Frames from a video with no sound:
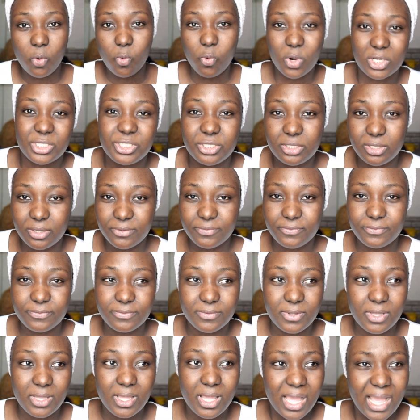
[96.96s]
wash it off,
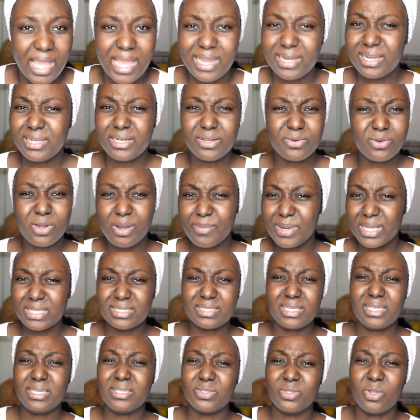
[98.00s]
and then they'll come and
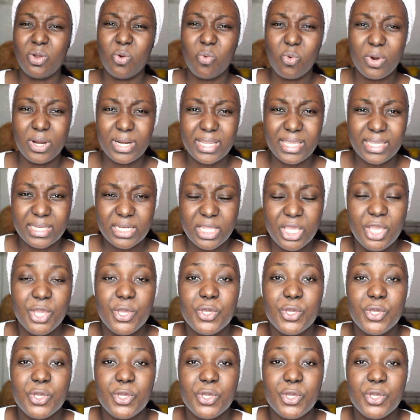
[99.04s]
say it's not working.